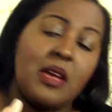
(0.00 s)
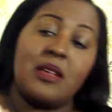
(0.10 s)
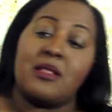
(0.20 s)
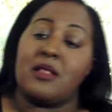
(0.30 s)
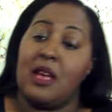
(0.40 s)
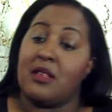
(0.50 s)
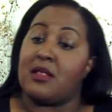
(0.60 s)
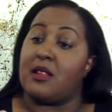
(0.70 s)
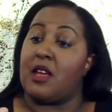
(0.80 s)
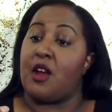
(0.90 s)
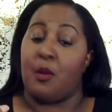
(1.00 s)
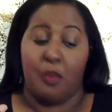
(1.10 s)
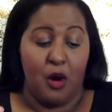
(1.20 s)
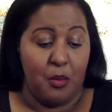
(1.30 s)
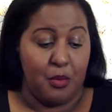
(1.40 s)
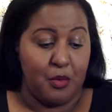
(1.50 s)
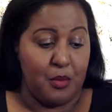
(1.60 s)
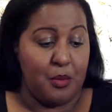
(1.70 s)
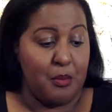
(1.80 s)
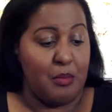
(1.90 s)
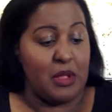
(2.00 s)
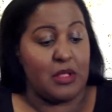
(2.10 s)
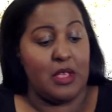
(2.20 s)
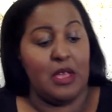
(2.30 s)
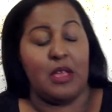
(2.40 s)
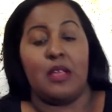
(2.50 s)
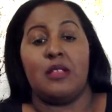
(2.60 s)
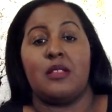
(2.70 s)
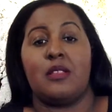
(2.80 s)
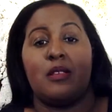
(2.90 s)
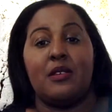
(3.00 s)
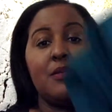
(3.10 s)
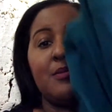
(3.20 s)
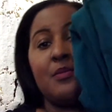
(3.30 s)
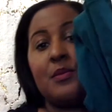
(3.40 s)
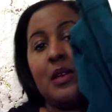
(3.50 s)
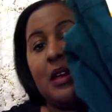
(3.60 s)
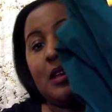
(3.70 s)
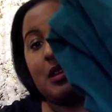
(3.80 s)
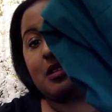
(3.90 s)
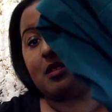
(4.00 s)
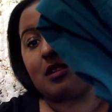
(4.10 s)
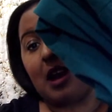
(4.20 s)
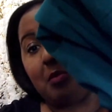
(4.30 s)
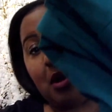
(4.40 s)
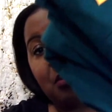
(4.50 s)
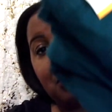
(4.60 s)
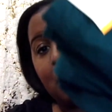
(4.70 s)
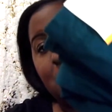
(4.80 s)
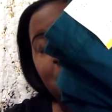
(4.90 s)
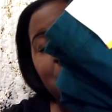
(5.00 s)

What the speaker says: It says that they are purple, but these are not purple.